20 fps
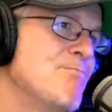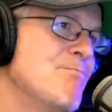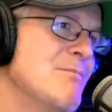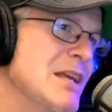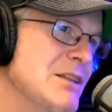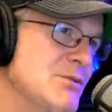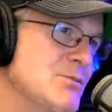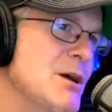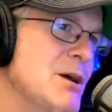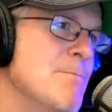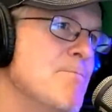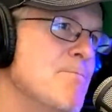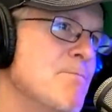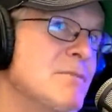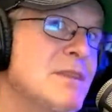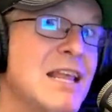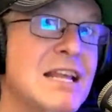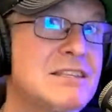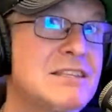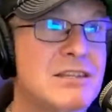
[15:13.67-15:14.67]
That's why.
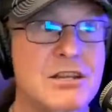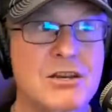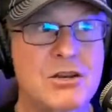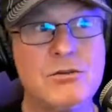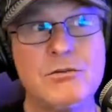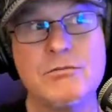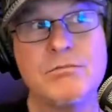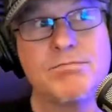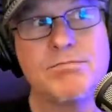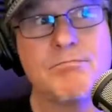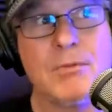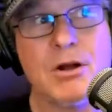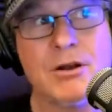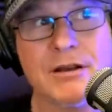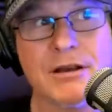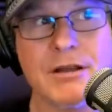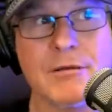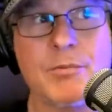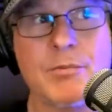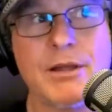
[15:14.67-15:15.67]
That's the new
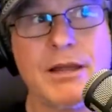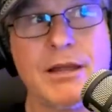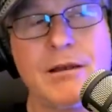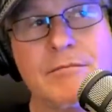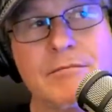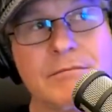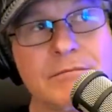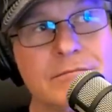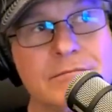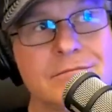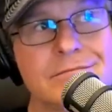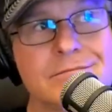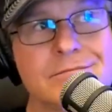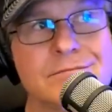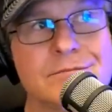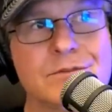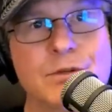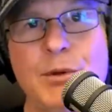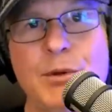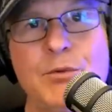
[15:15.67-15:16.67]
marketing plan.
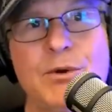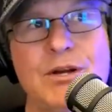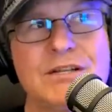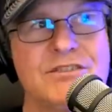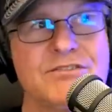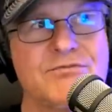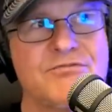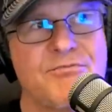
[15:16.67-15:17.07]
Somebody watches.